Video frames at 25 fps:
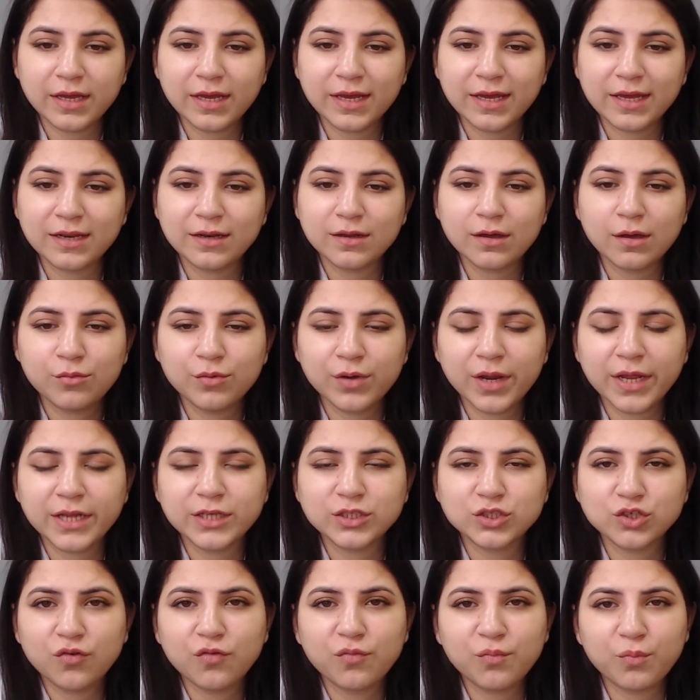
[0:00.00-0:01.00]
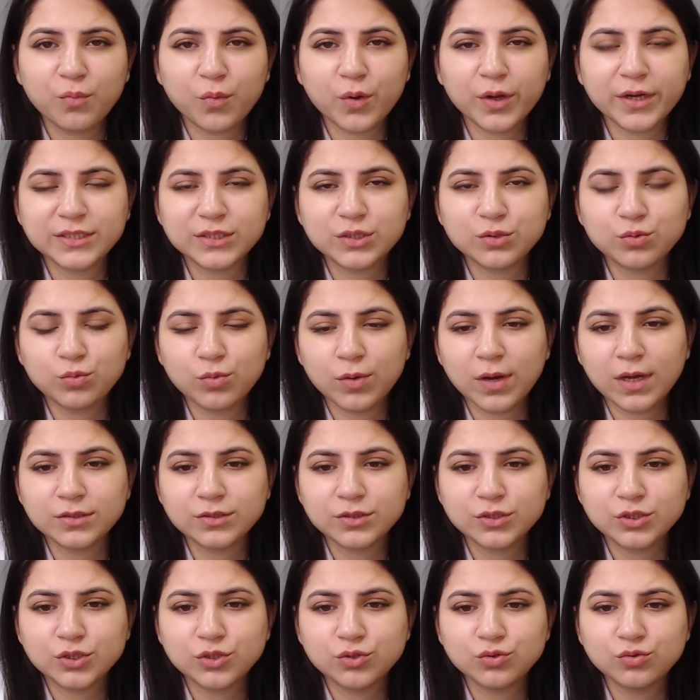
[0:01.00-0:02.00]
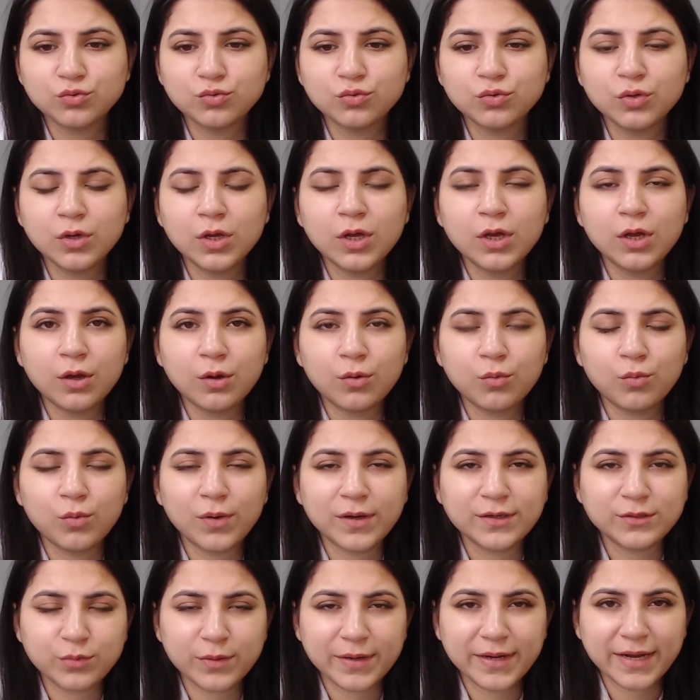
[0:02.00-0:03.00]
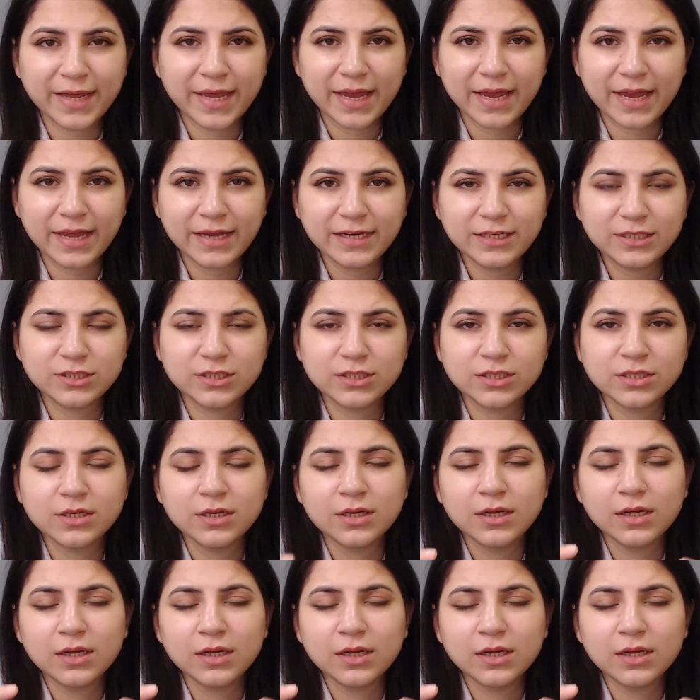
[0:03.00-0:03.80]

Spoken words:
in a range of 0.1 to 128.